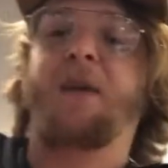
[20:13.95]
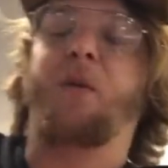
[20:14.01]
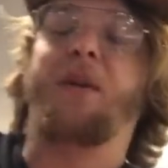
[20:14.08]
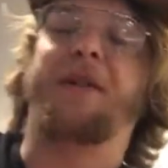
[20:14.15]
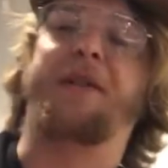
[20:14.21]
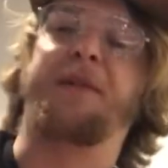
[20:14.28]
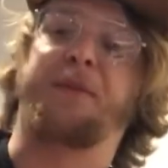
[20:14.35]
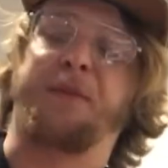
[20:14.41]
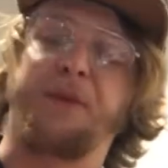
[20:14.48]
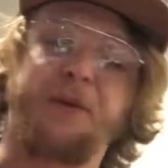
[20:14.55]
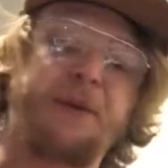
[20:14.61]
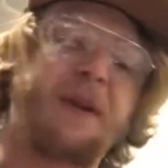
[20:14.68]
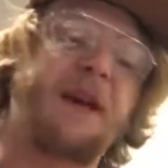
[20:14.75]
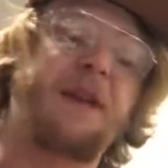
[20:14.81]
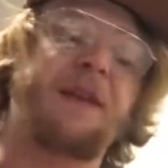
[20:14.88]
with the
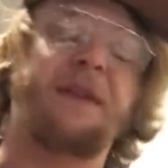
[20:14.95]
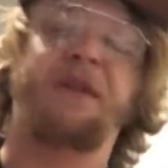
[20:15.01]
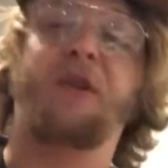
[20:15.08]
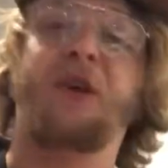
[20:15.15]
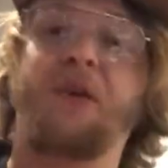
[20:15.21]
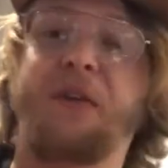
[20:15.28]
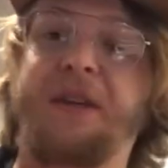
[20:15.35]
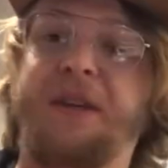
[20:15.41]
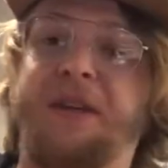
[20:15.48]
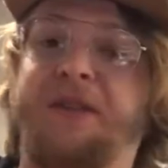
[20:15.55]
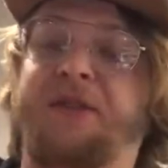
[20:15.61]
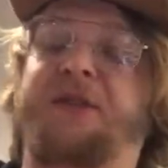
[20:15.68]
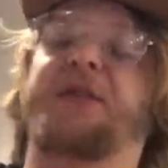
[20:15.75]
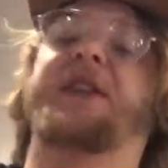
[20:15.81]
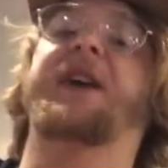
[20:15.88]
root on the low E
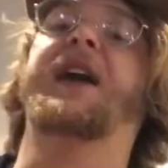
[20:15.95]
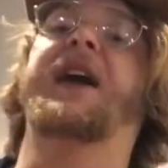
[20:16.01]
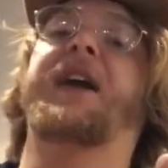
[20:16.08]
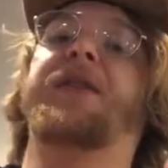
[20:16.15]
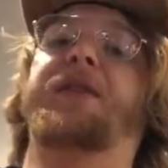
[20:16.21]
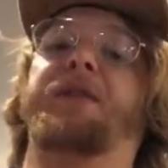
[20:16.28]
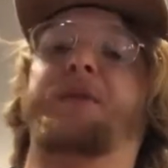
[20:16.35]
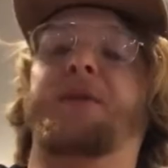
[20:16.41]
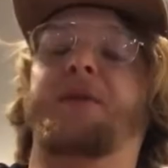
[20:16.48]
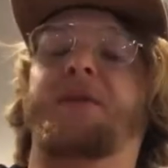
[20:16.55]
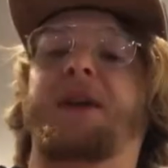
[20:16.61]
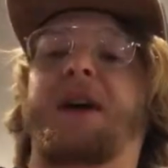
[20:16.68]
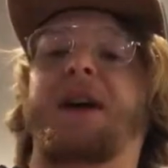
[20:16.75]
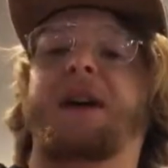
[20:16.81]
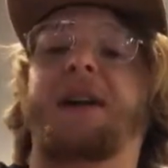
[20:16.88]
string and the
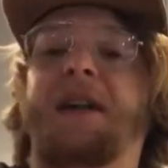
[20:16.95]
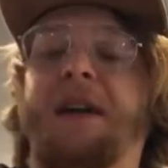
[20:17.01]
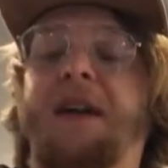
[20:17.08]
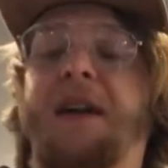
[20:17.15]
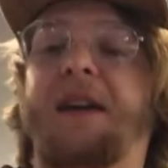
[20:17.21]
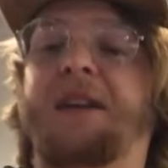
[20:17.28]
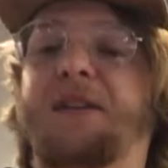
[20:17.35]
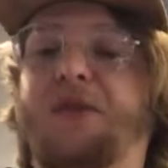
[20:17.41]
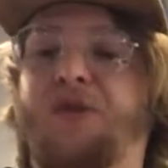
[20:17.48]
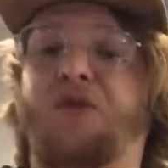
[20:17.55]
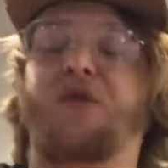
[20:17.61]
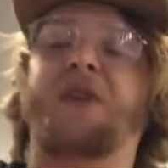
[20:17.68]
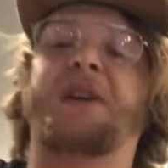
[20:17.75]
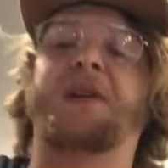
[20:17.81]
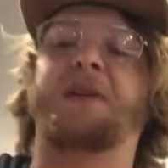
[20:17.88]
root on the A
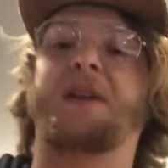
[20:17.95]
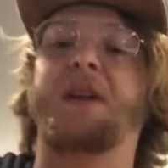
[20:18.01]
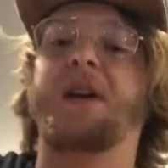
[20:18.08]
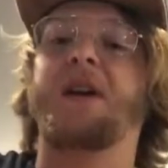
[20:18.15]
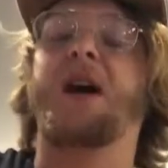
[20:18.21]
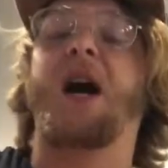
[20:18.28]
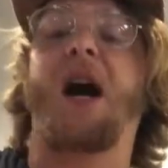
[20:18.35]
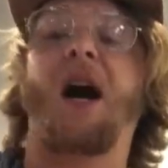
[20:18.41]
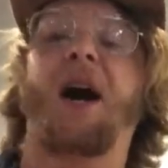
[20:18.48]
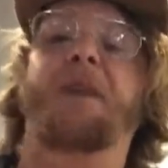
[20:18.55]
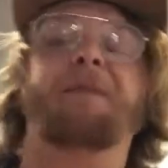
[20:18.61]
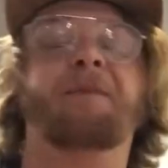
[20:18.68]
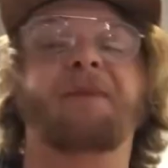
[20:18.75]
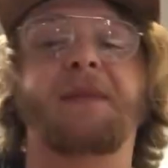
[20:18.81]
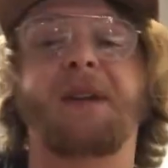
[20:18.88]
string.
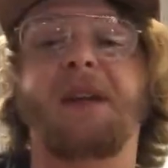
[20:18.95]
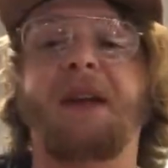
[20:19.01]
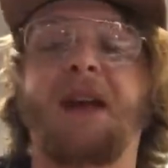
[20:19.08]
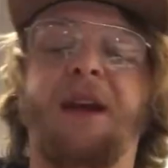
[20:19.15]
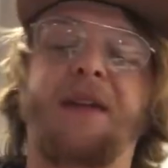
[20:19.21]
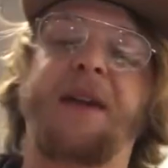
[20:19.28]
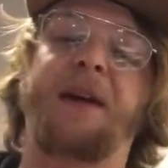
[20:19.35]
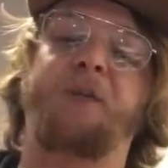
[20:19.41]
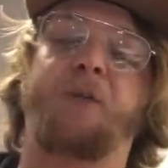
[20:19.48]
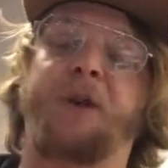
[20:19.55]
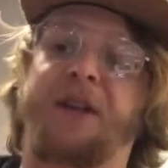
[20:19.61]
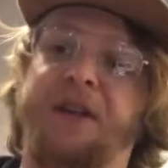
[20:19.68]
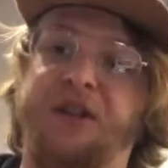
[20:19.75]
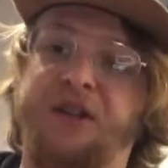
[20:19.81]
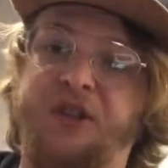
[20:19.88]
And then
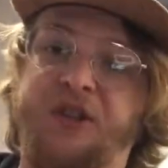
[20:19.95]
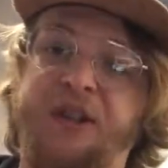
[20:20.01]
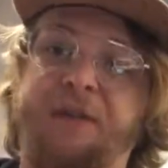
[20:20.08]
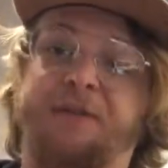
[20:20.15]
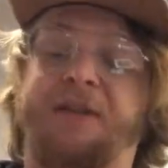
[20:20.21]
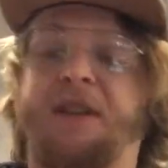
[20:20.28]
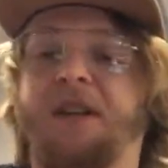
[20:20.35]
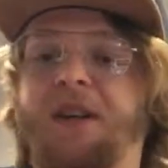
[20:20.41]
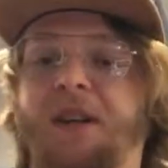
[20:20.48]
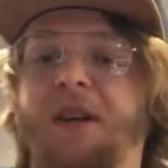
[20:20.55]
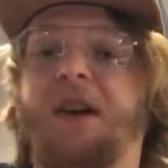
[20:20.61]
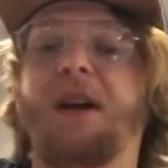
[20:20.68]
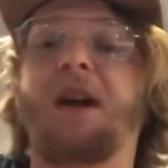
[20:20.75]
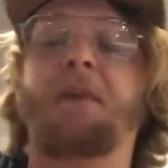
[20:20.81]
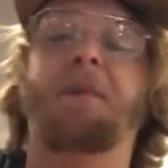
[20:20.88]
we're gonna shift it,
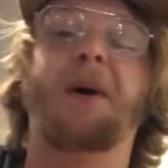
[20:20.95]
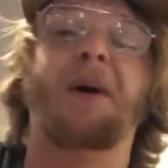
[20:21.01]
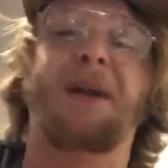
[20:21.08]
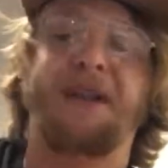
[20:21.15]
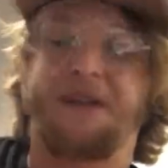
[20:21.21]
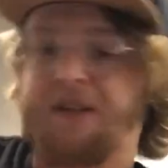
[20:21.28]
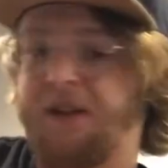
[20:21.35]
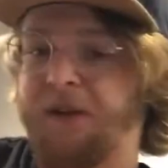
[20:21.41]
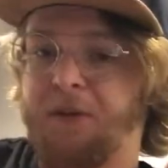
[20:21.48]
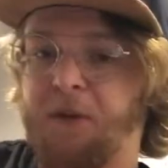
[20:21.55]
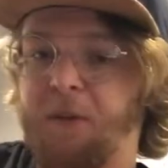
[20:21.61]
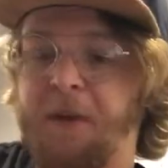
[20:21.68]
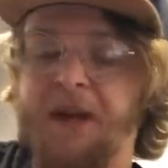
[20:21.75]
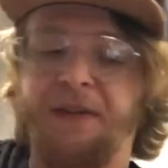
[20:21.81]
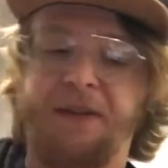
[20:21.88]
but it's gonna
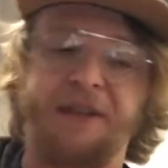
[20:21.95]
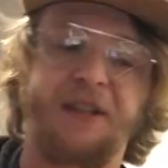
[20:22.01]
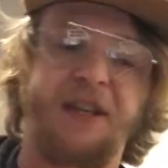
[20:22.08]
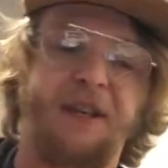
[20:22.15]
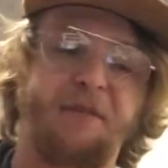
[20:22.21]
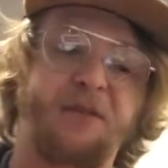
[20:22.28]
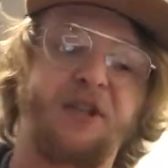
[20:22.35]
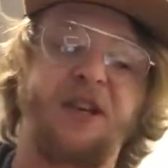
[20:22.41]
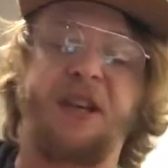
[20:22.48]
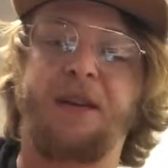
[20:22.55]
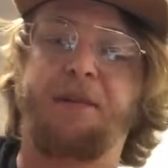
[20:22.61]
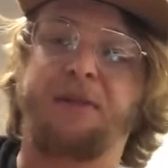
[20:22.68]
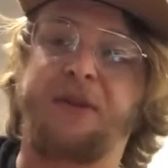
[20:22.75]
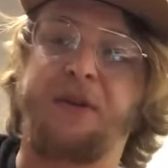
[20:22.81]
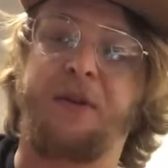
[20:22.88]
remain the same
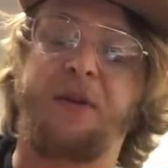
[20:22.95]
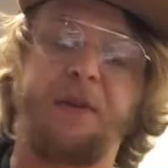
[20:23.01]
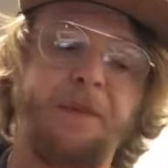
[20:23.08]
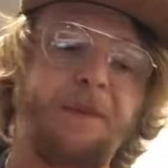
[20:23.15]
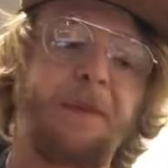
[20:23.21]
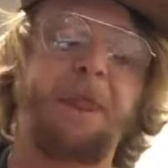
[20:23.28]
shape. So